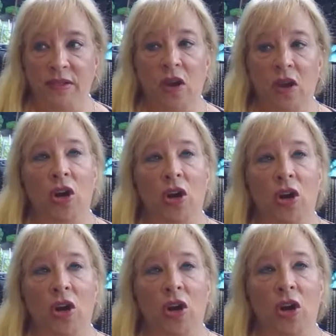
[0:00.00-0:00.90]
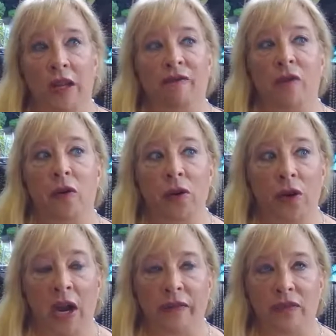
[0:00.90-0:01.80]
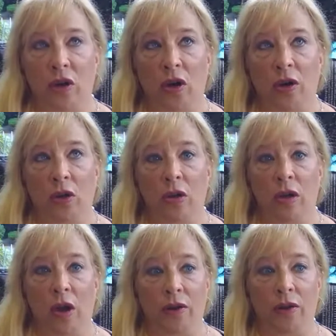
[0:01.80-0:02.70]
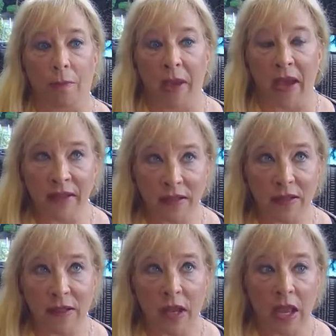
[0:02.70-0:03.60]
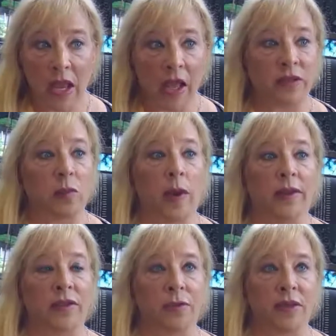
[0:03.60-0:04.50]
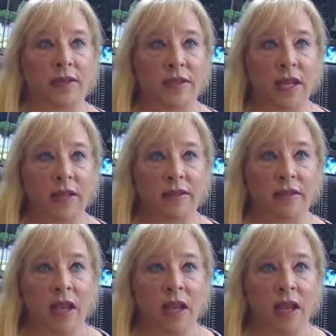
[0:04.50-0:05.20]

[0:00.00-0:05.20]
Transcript: are needed, and photographs are the best, as well as receipts.